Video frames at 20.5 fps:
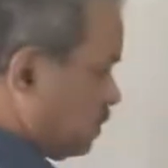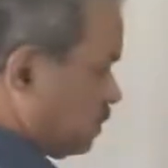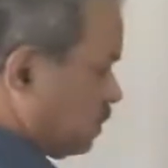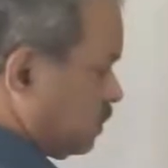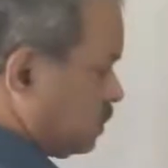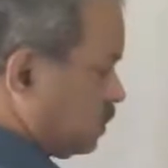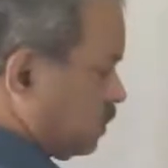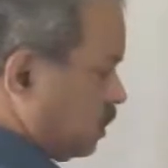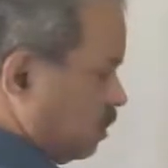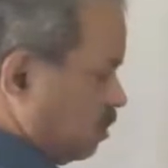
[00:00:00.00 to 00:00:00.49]

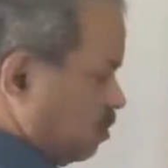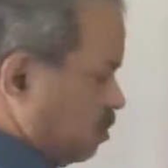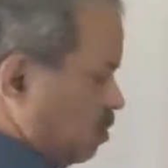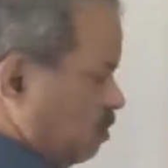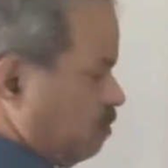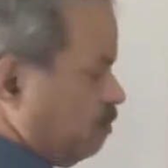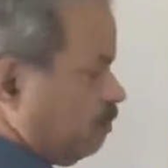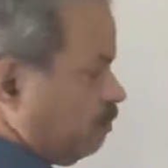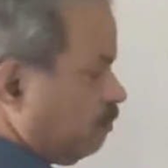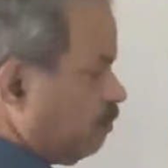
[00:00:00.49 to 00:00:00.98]

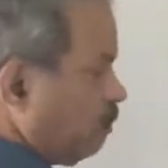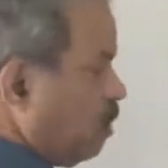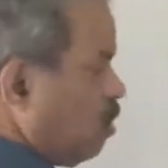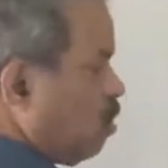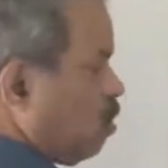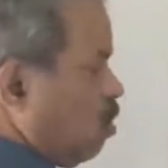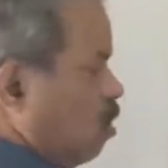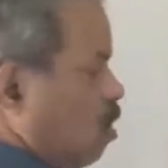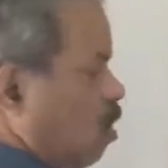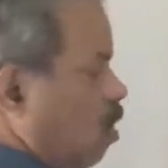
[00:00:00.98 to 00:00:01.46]
0.
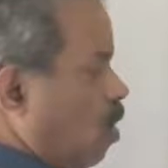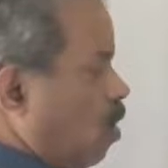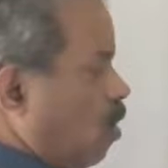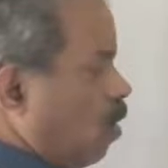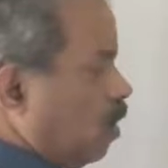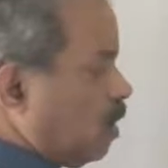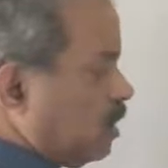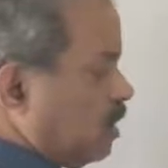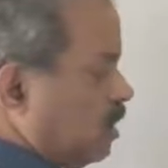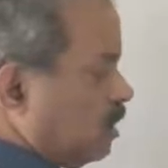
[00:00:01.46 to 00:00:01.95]

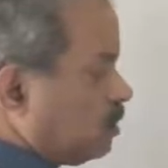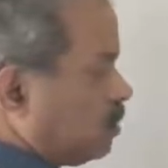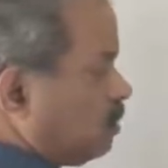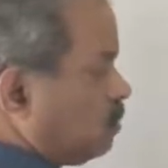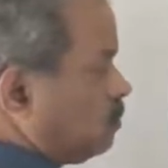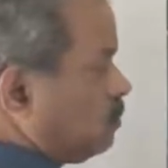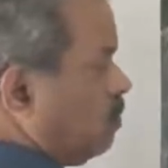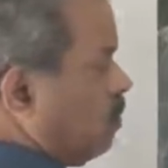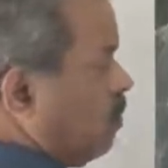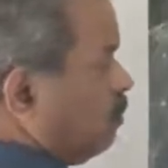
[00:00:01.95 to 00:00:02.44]
Coordinates
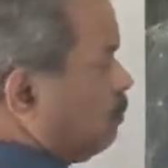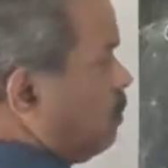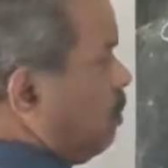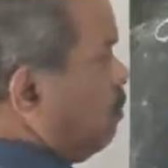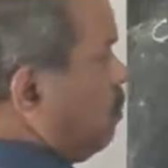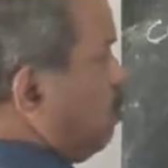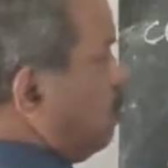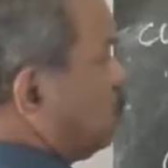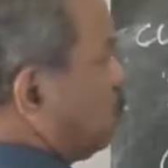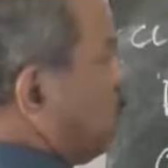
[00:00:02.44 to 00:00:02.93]
of the
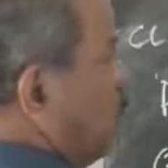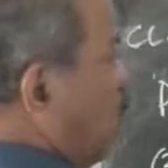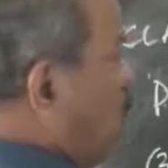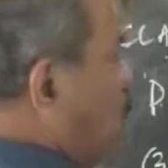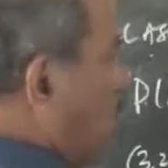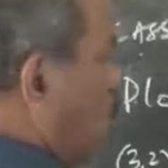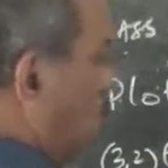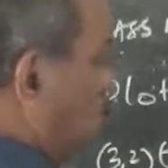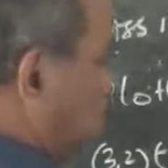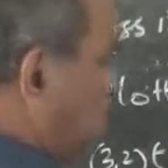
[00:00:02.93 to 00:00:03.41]
points
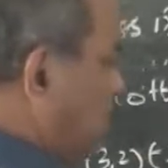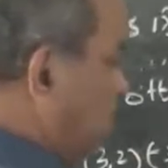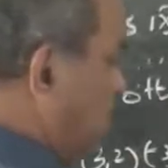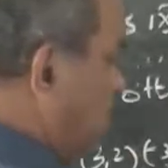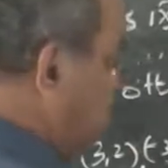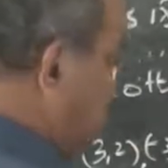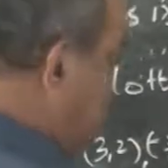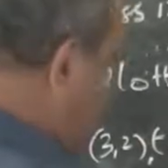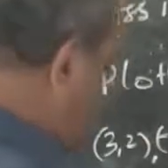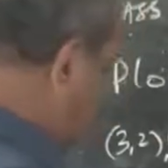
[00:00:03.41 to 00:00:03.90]
on the
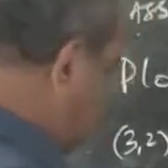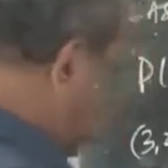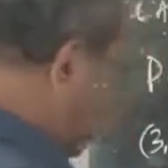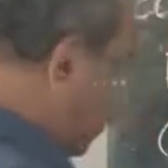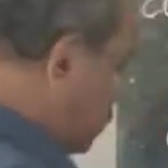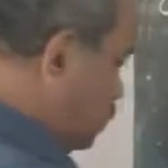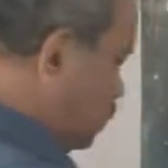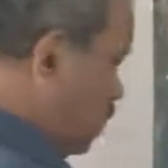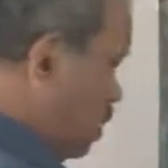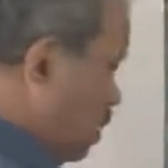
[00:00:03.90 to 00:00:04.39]

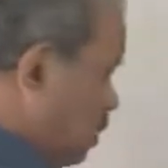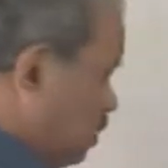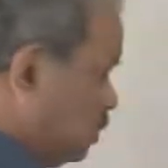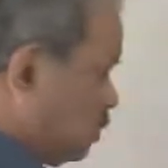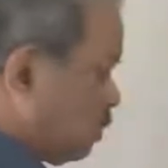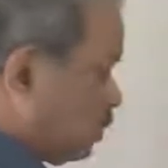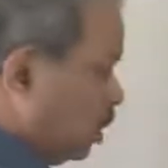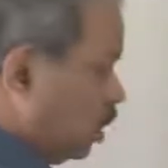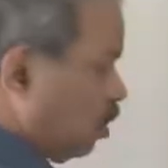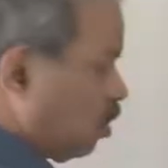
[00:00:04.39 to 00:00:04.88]
y-axis
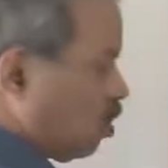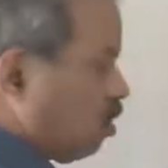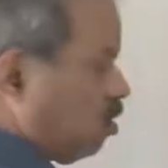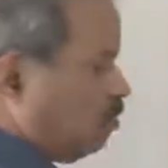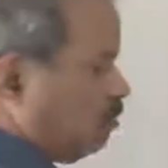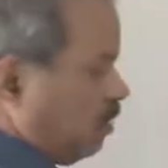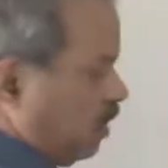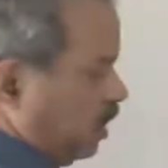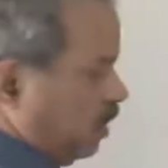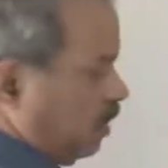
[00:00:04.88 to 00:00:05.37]

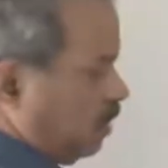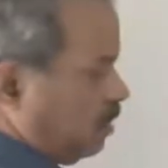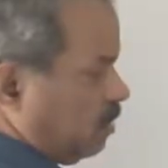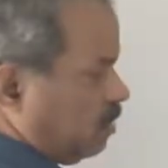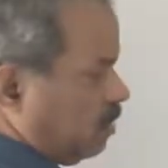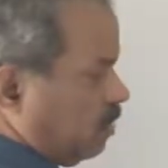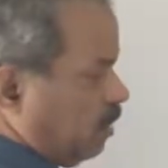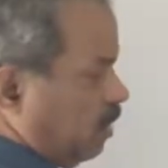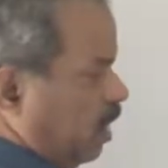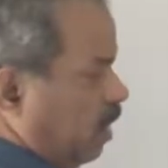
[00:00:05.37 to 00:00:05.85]
0 y.
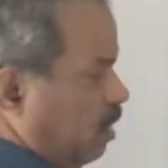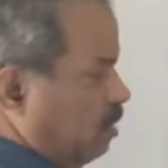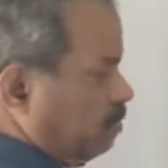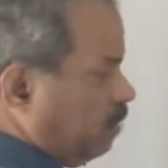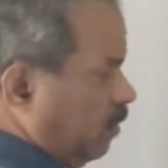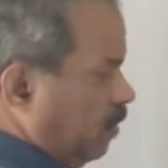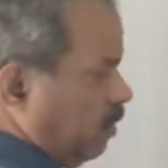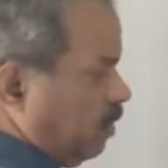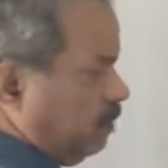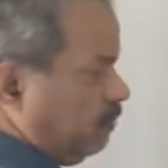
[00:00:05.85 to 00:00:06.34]
Any
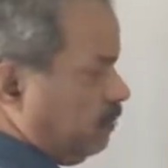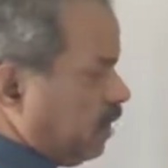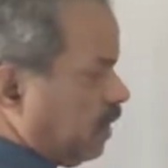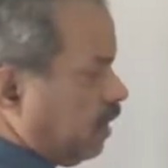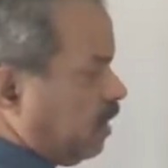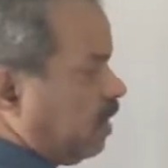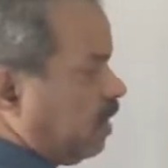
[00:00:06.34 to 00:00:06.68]
point we can